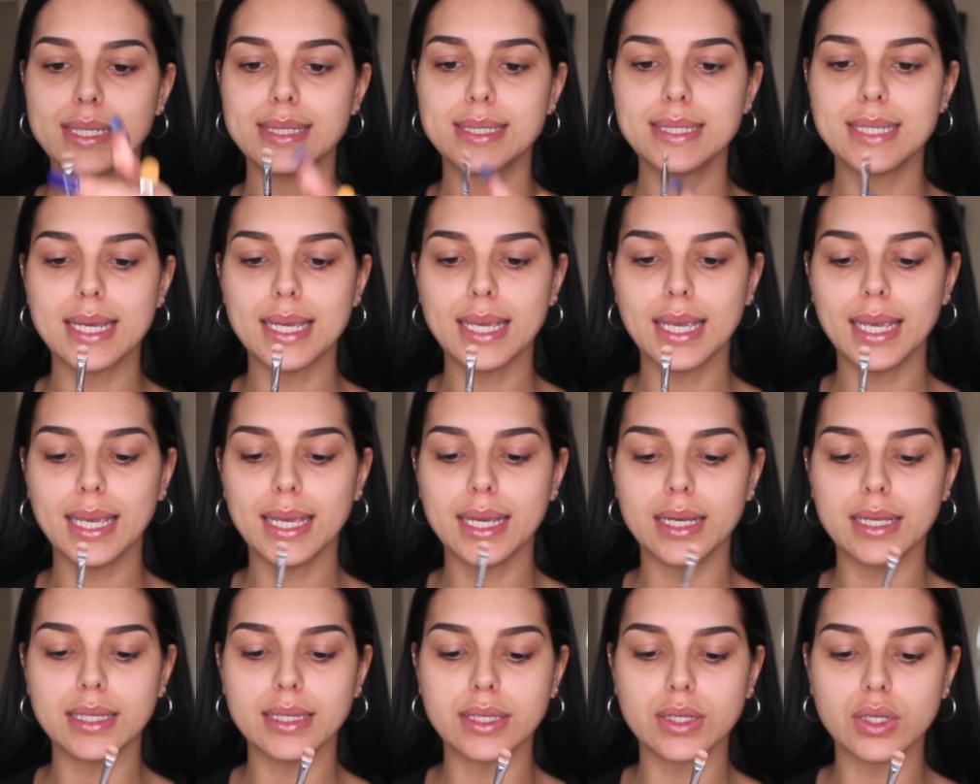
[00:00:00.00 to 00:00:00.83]

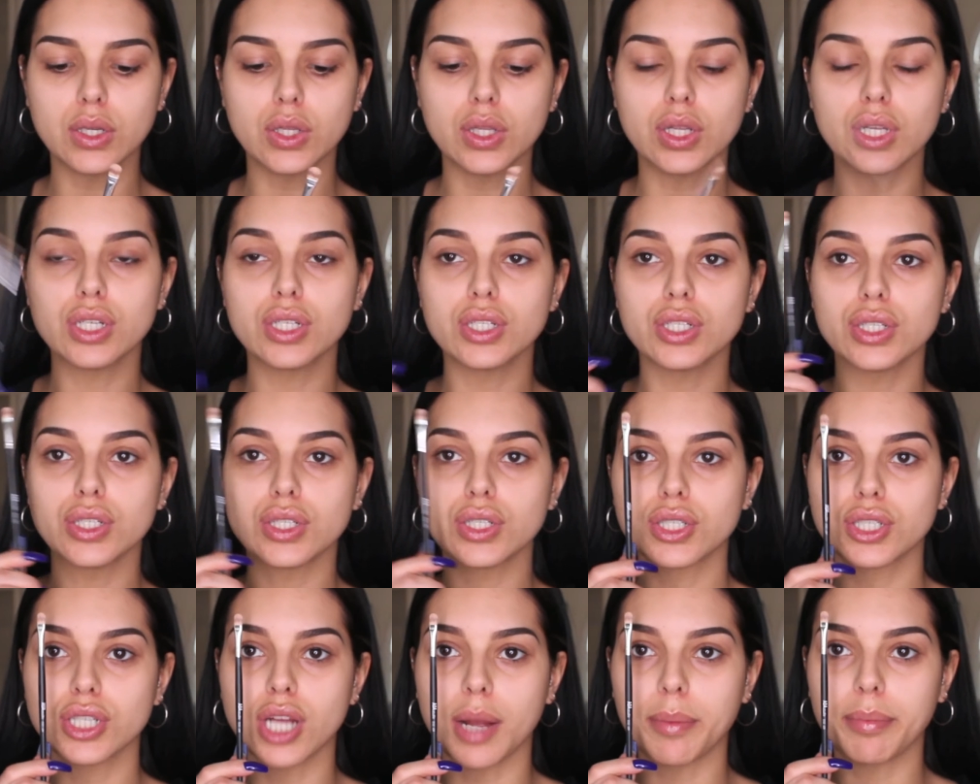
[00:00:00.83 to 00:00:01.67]
Taking a little
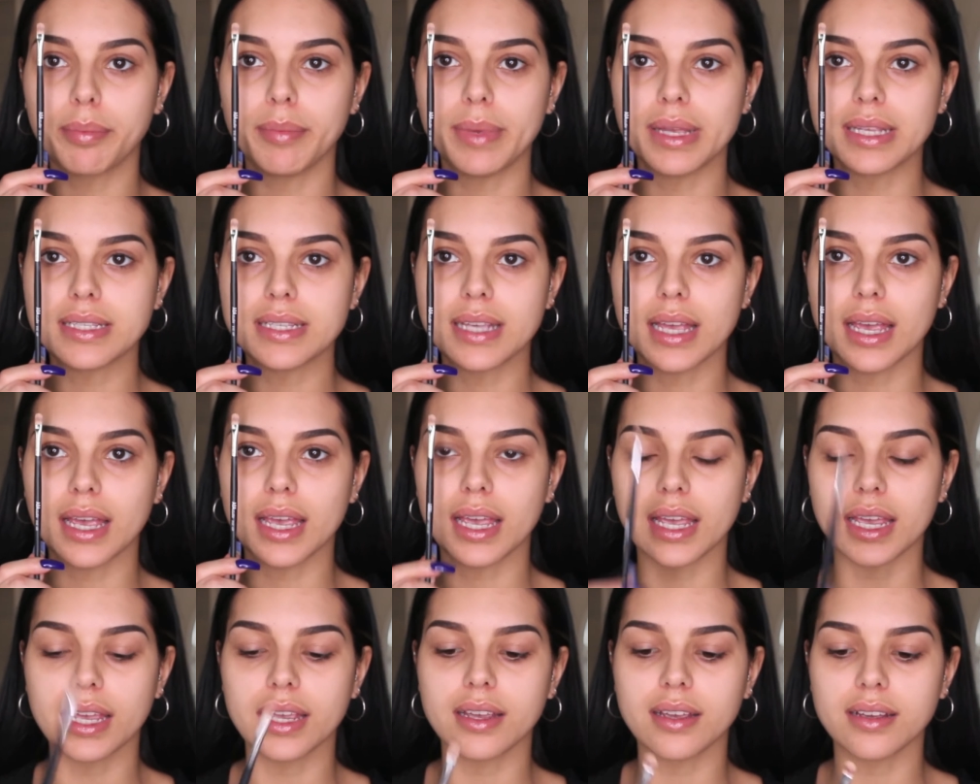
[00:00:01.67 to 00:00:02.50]
Shop Miss
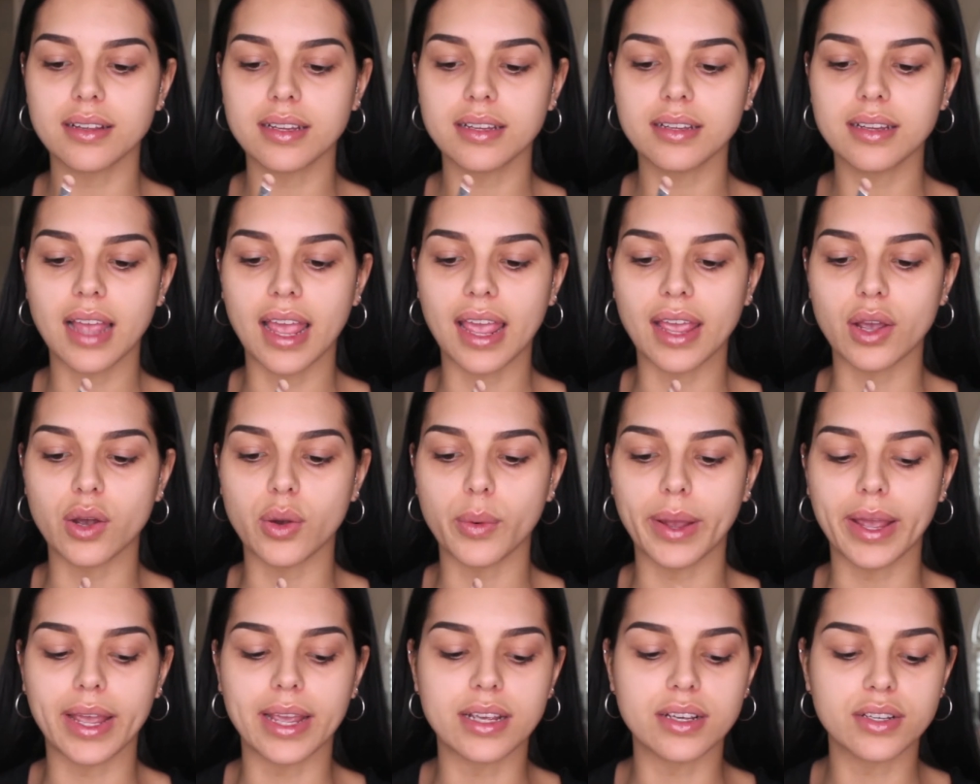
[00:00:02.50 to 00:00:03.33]
A
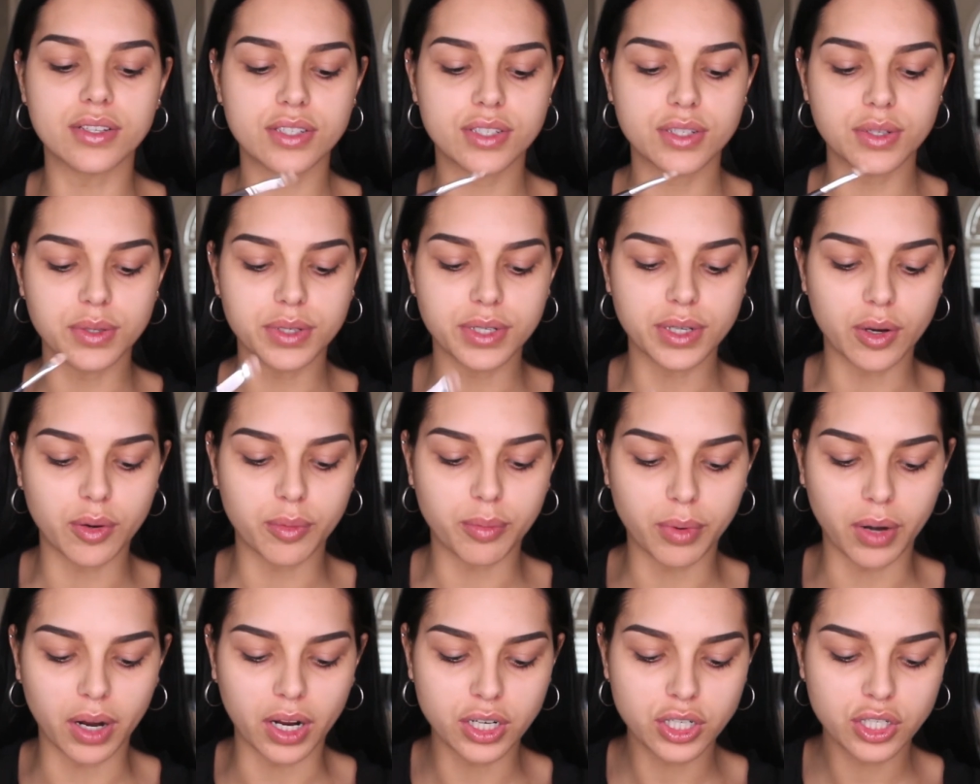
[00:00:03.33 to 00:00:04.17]
AOA Studio
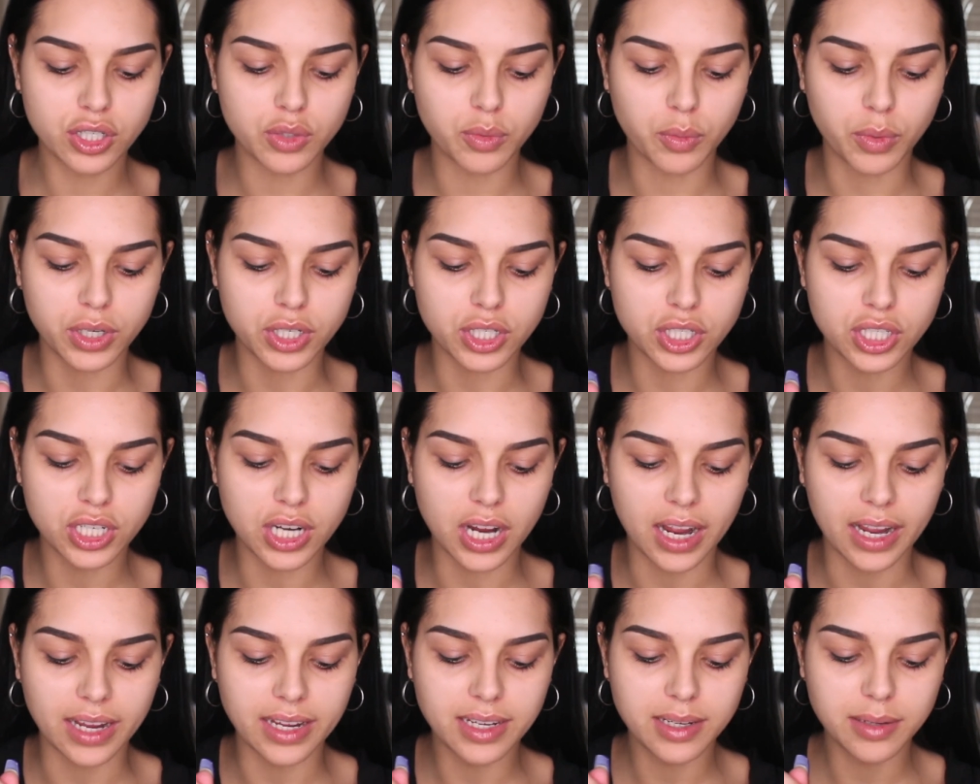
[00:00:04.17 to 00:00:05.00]
brush, which
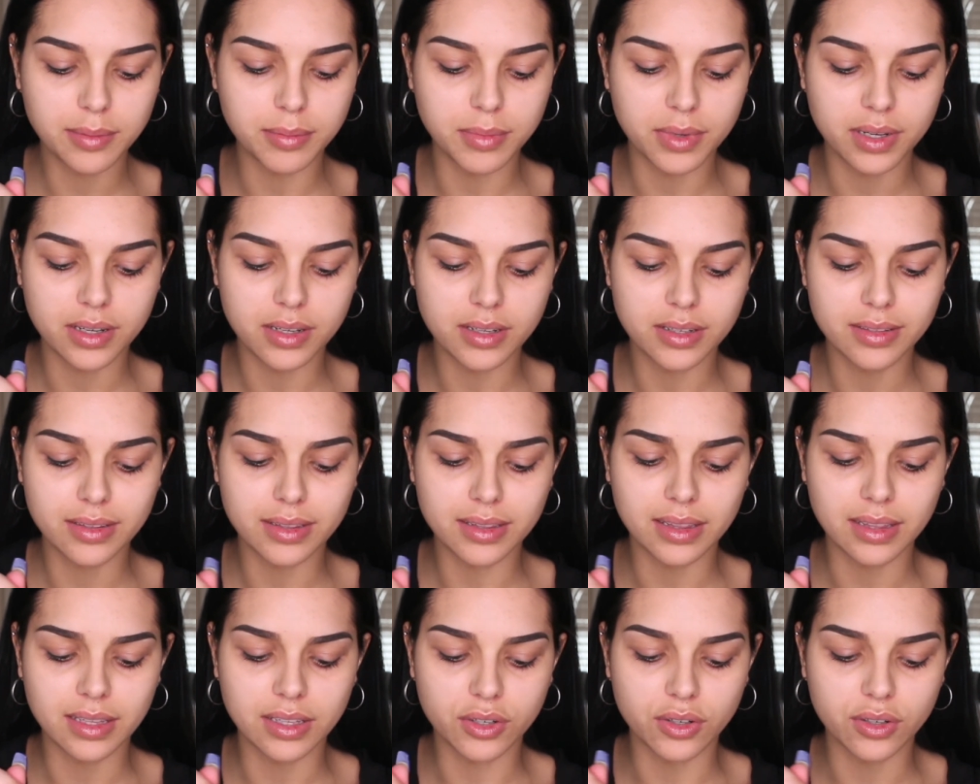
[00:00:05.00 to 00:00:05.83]
I am
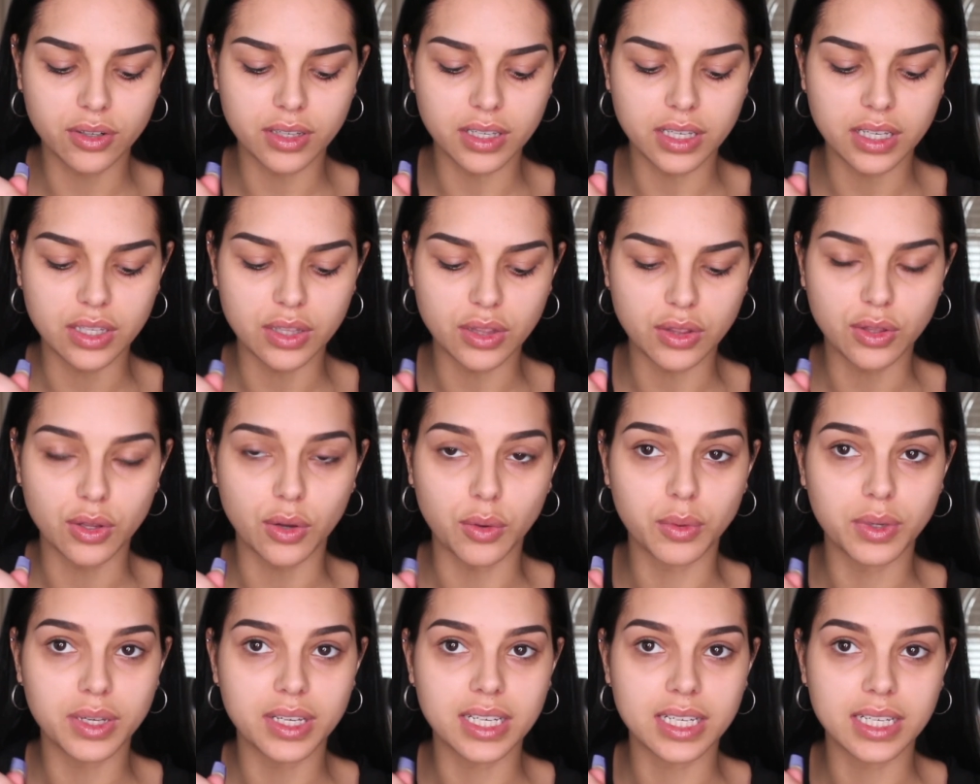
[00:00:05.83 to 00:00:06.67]
literally
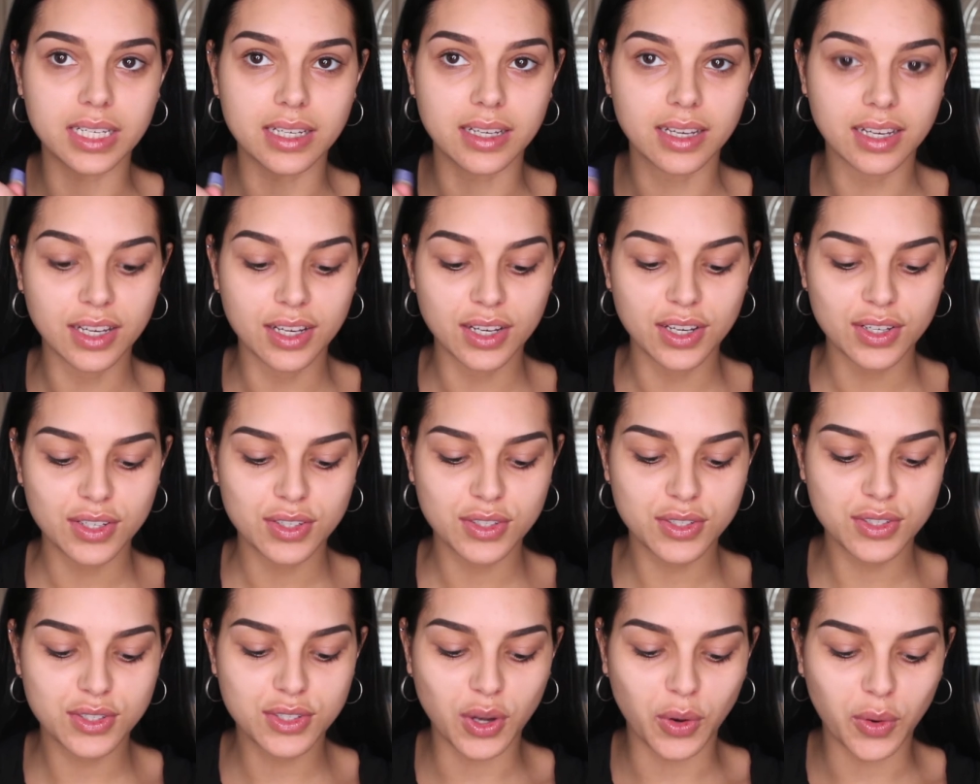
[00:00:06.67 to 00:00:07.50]
low-key
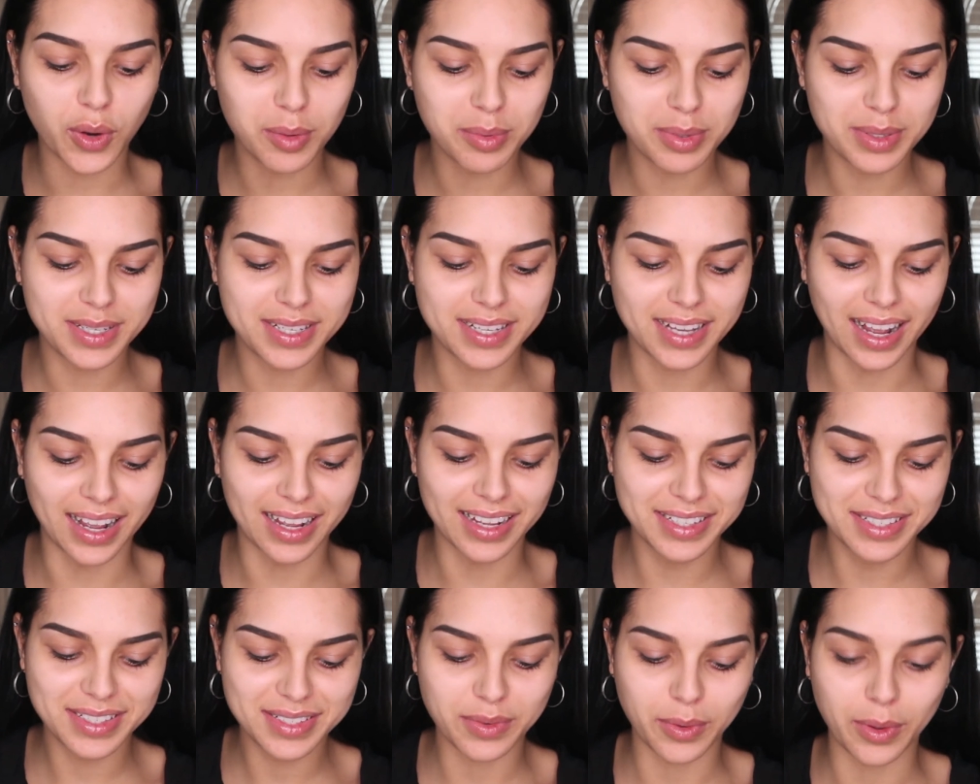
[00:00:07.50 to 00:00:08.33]
so
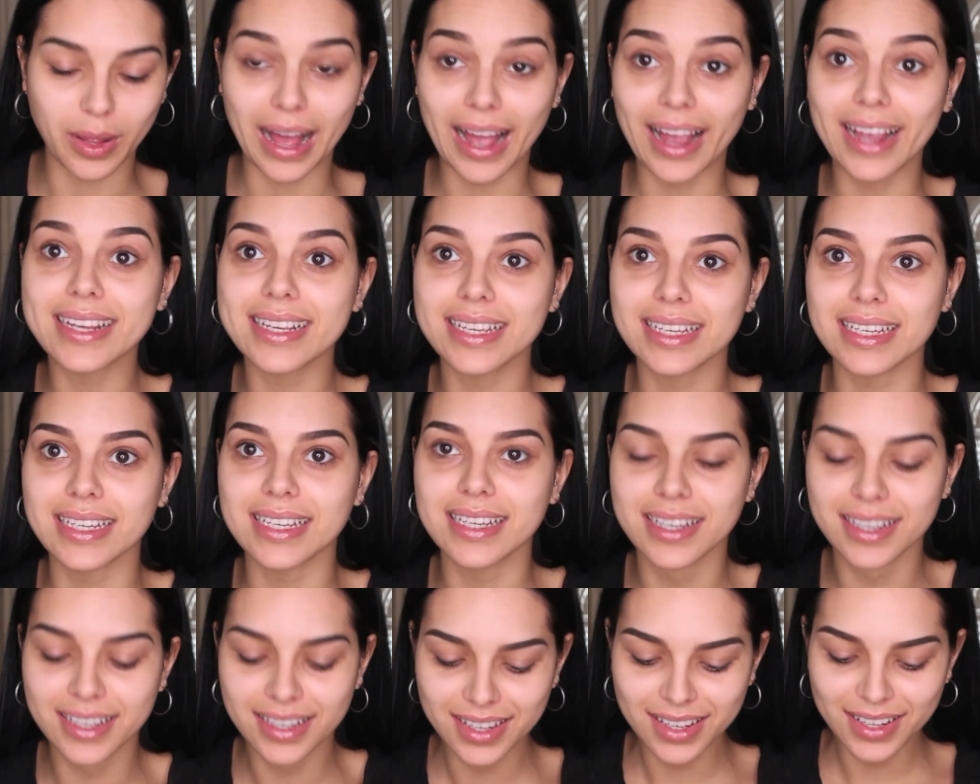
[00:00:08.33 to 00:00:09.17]
obsessed, well
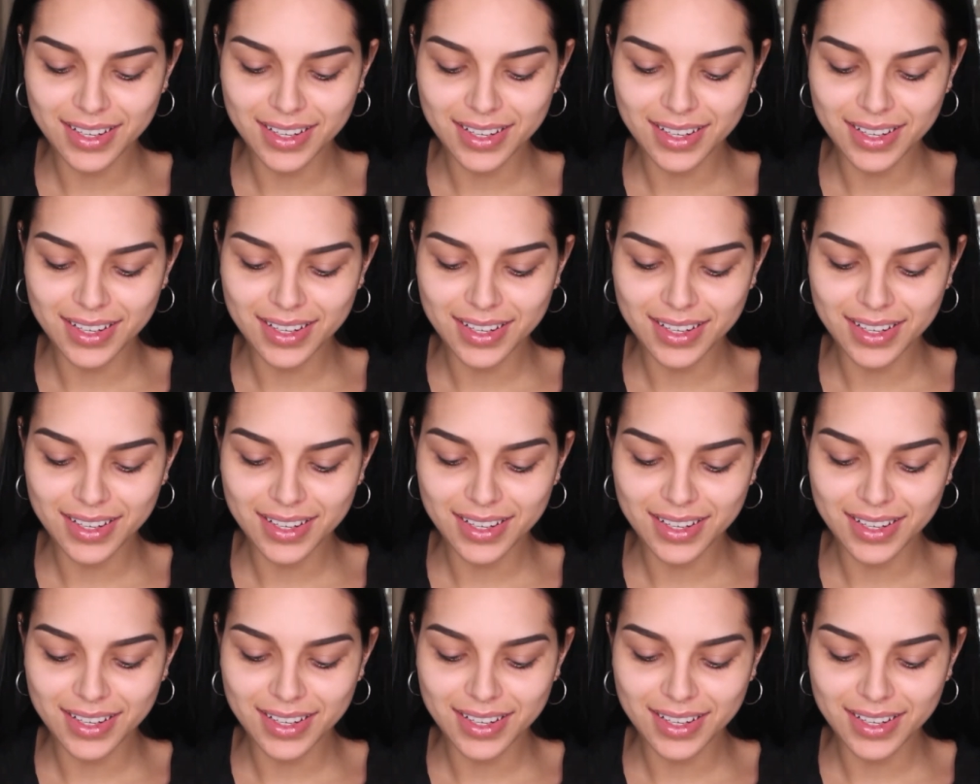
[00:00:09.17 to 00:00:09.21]
high-key,